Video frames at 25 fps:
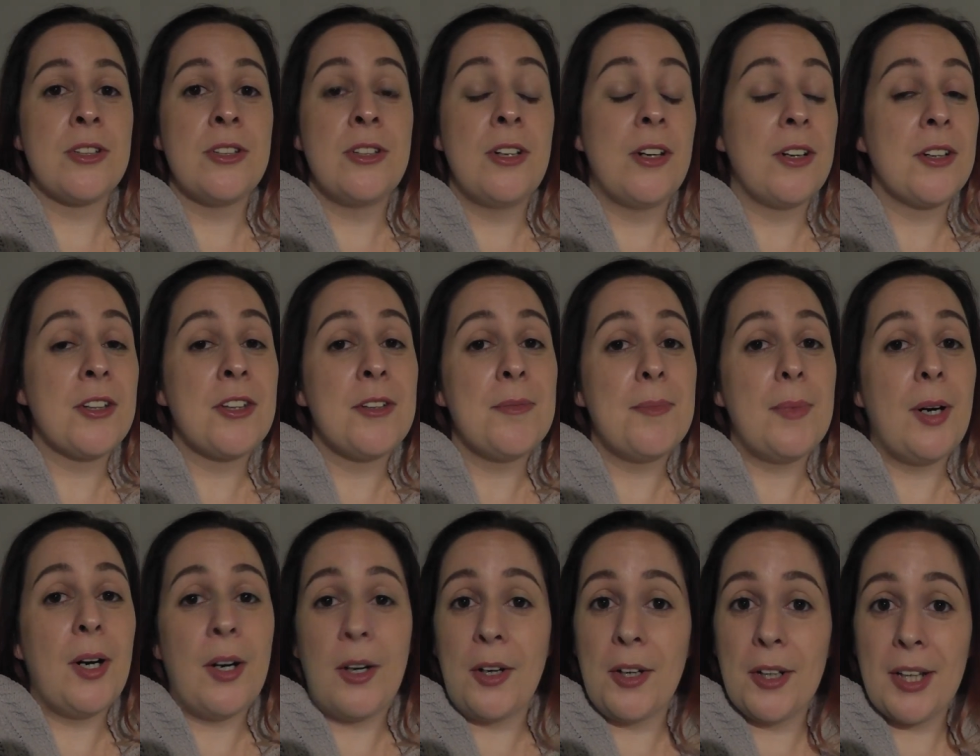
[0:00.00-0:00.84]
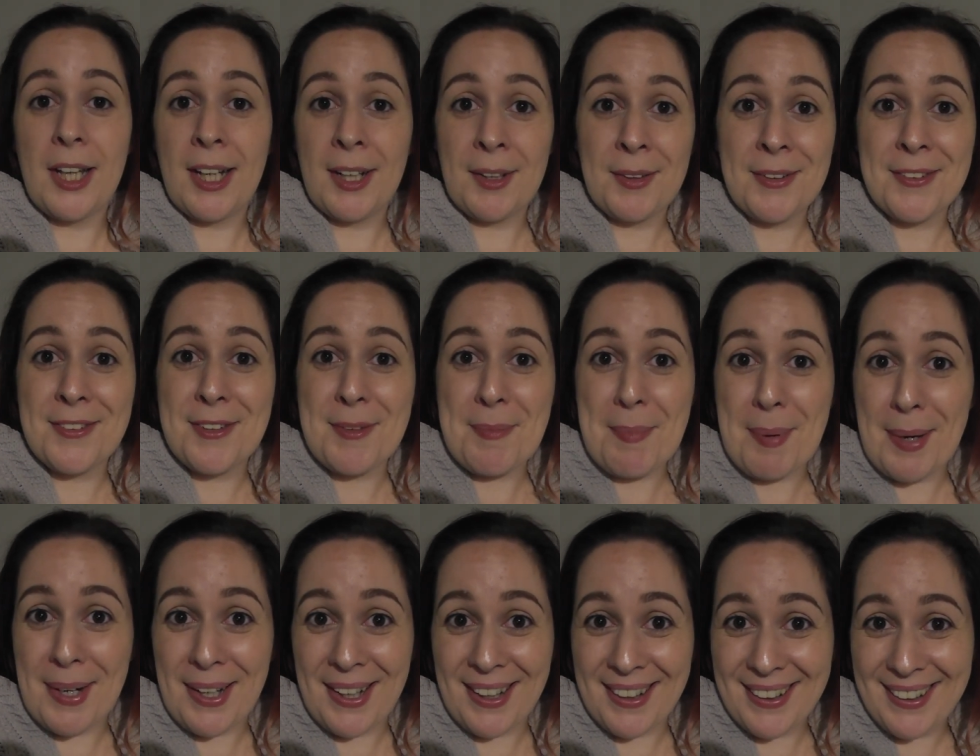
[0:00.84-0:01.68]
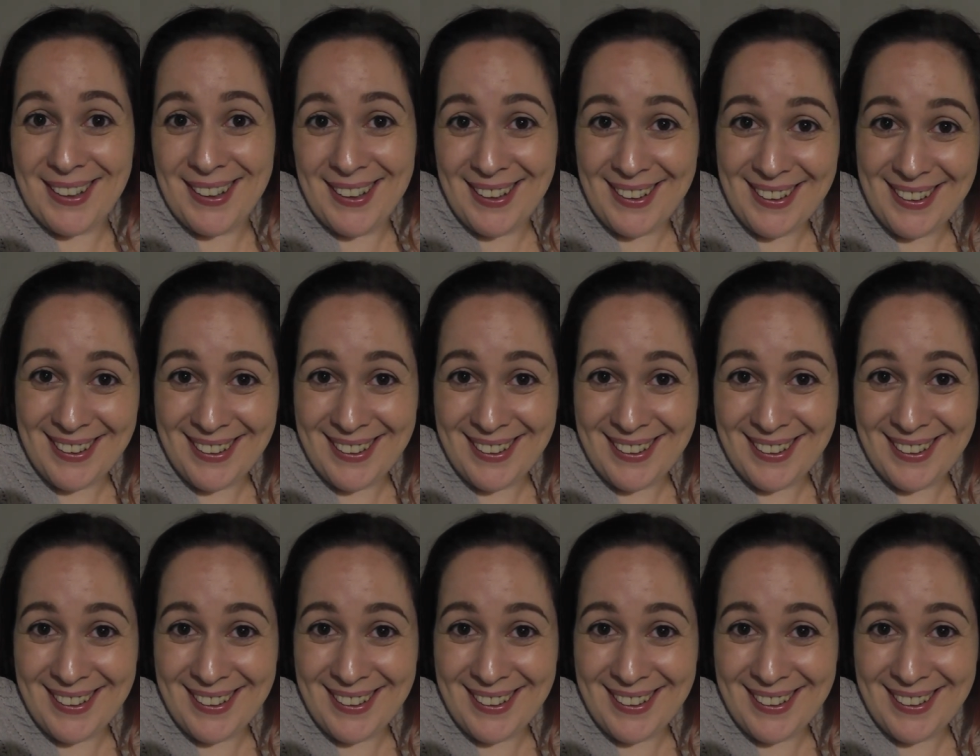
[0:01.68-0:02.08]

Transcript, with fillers: knock them all out of the park.